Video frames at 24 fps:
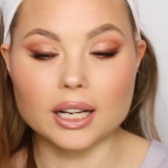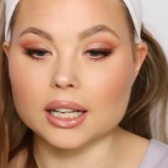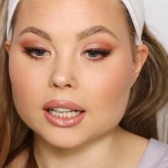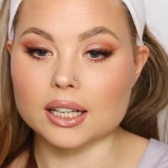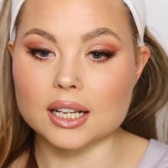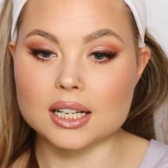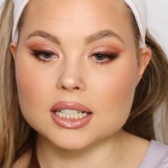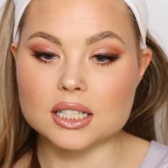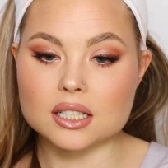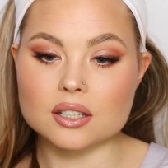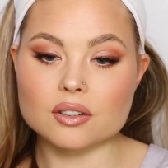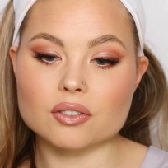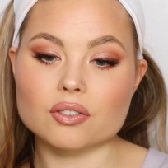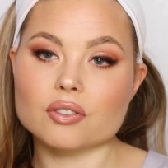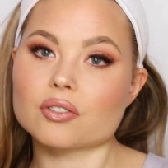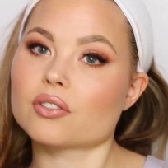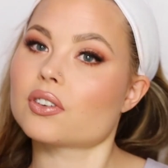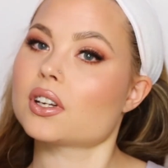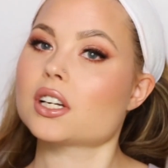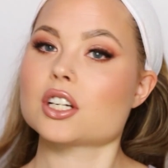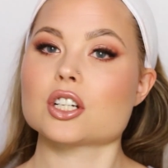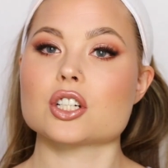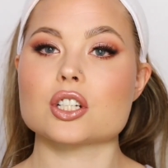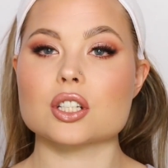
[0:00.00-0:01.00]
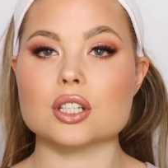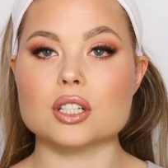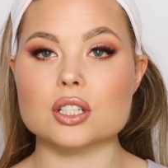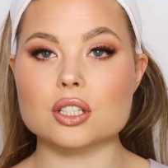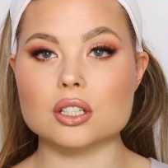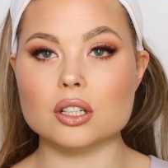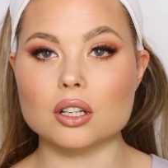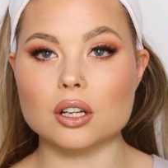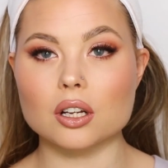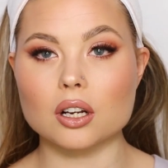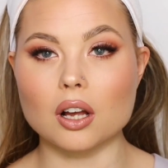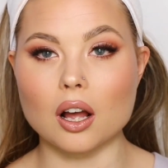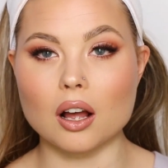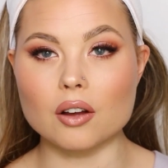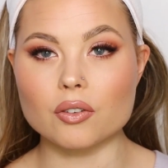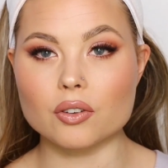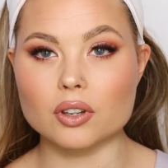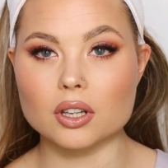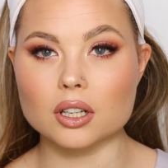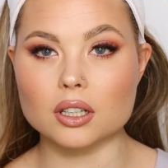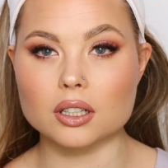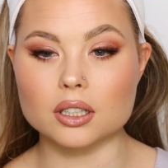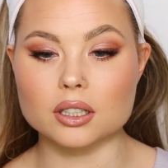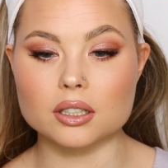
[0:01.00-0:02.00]
right, let's finish this look off
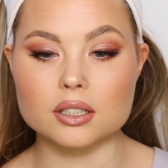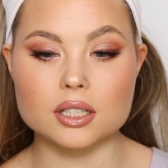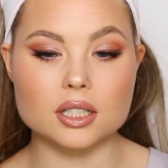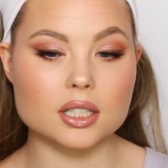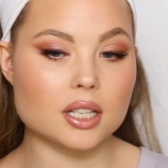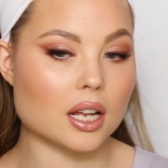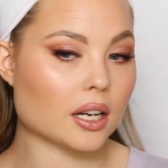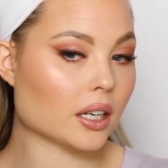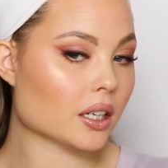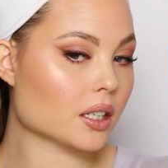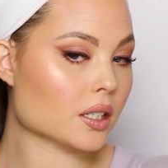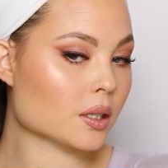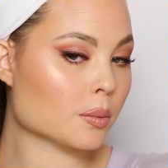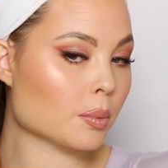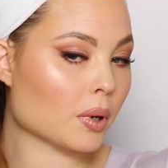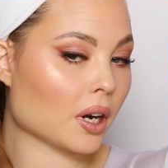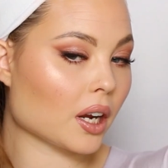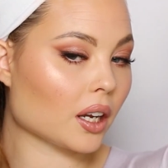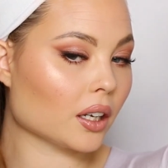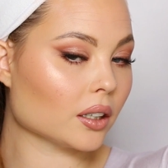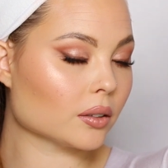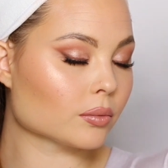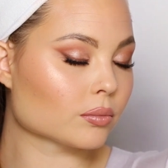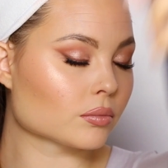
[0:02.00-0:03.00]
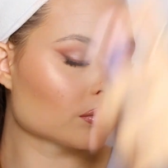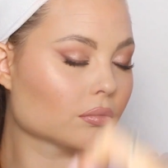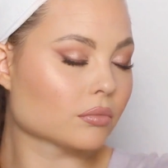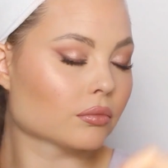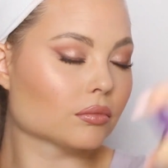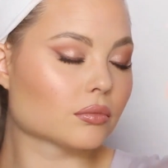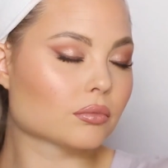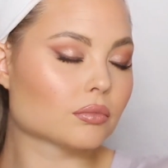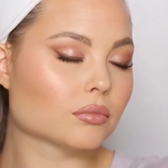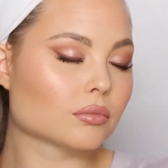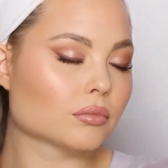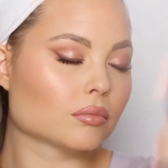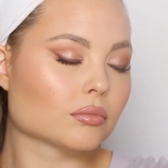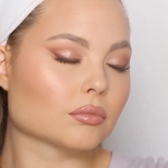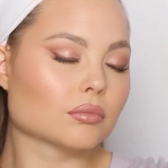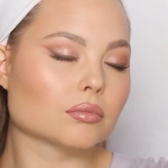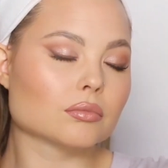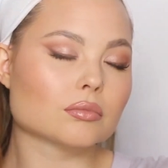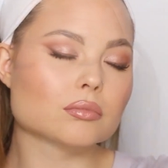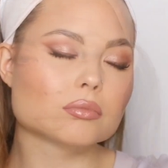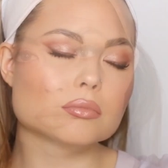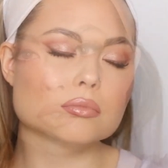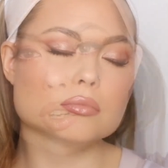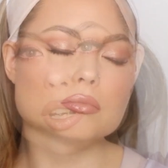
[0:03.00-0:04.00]
with a little setting spray.
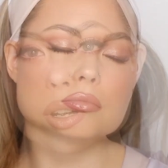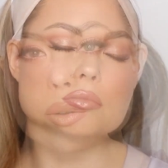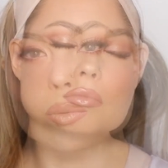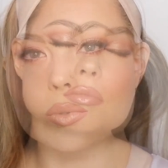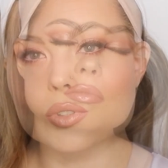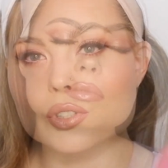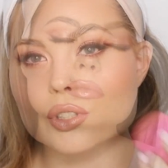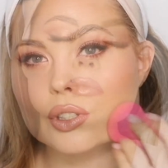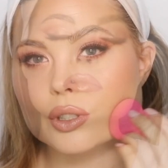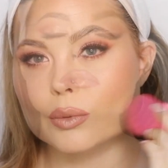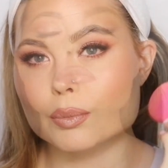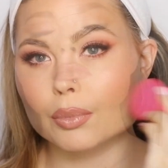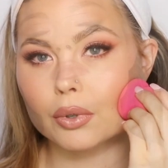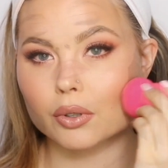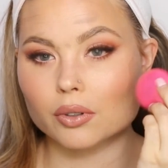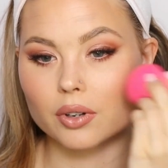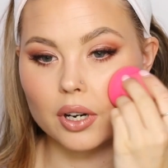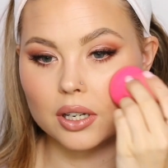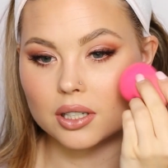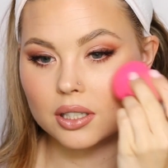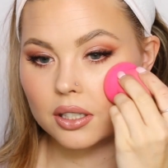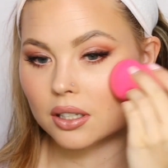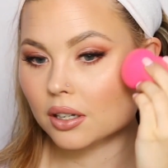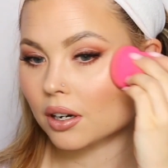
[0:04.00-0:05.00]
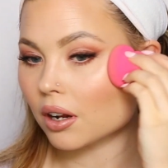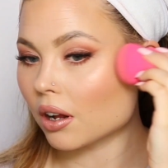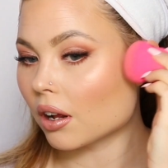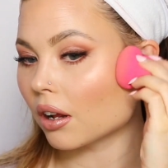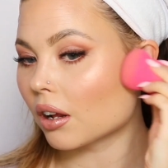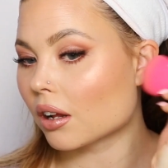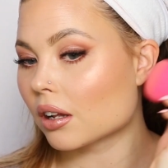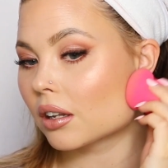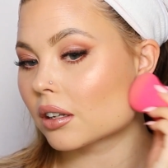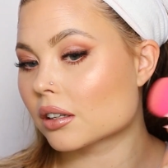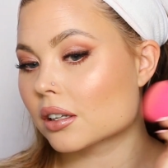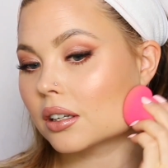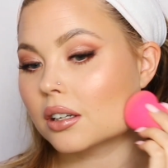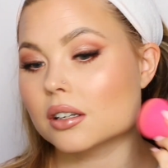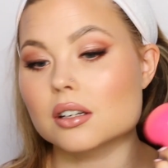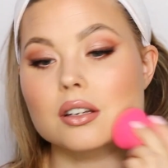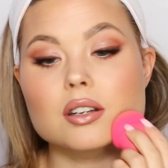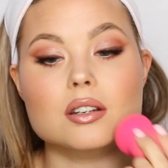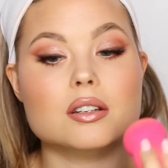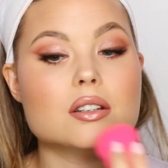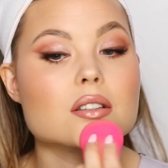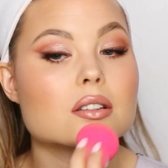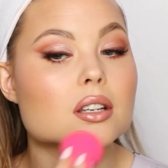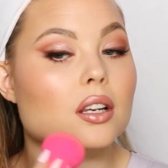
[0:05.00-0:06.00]
And we'll just press it all
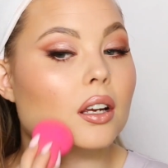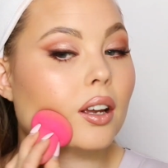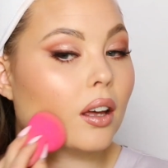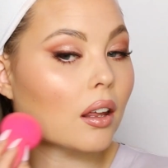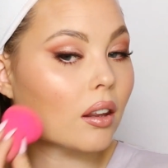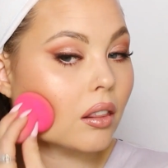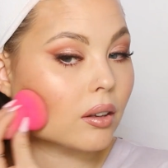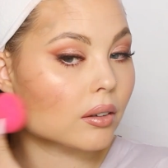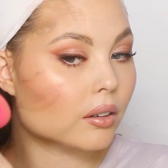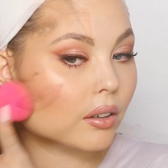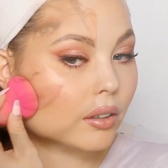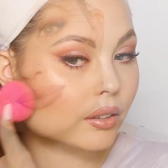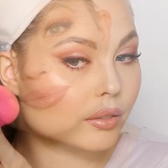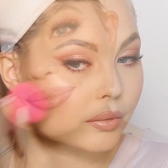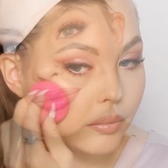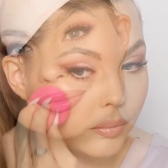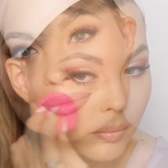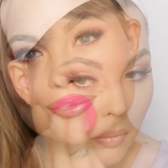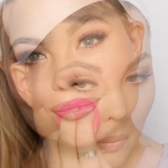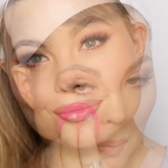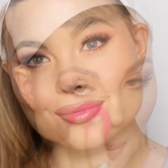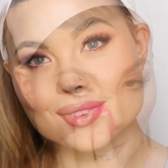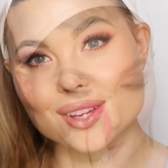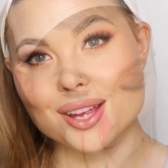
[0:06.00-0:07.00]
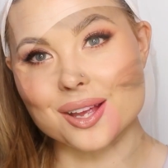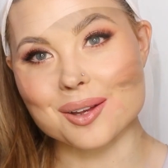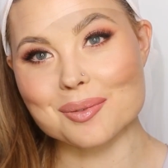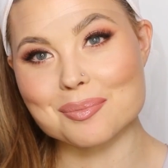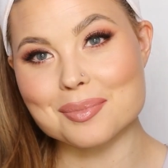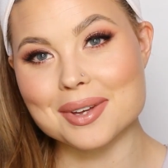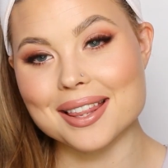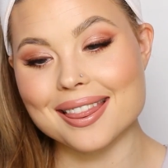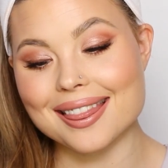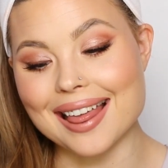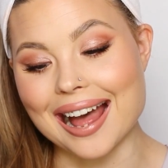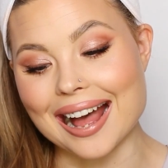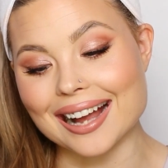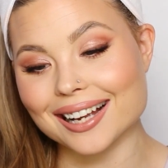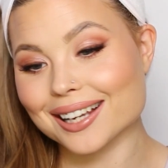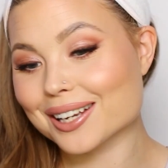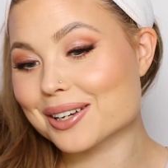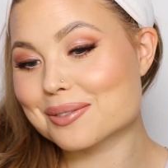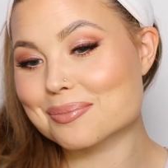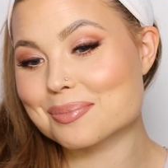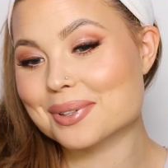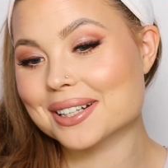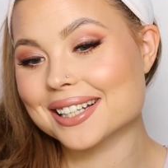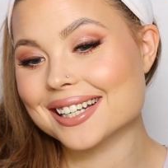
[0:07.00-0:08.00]
in together. But that
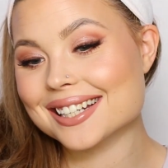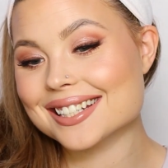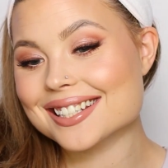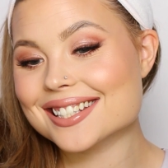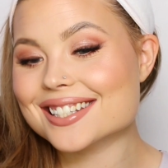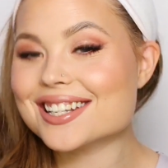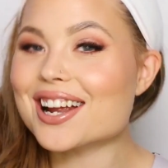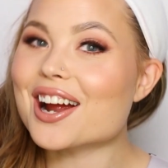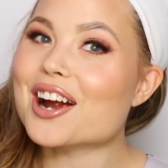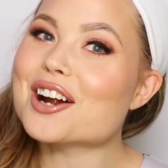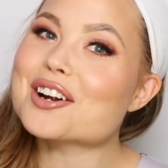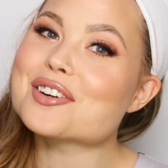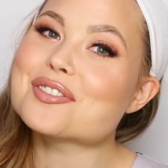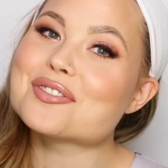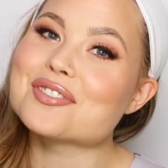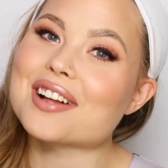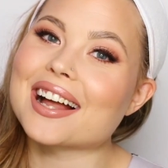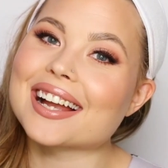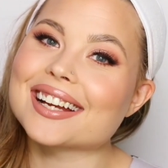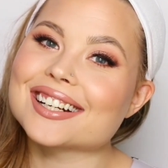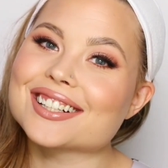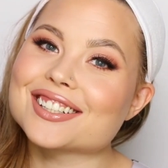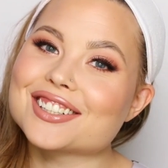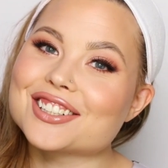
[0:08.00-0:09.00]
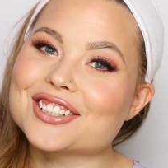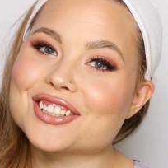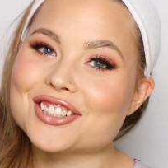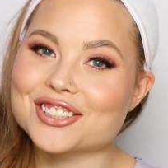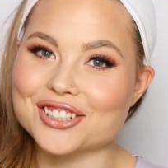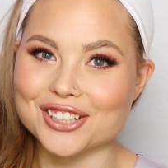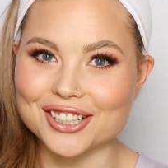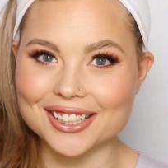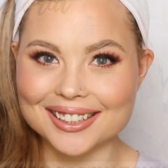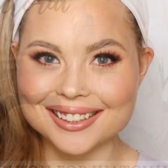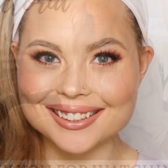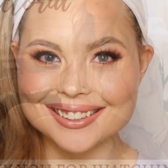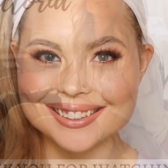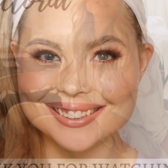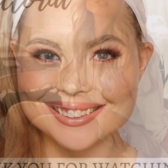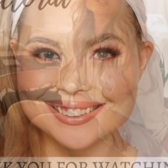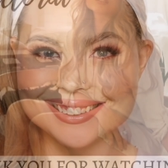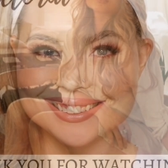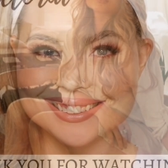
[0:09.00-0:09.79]
completes our final look.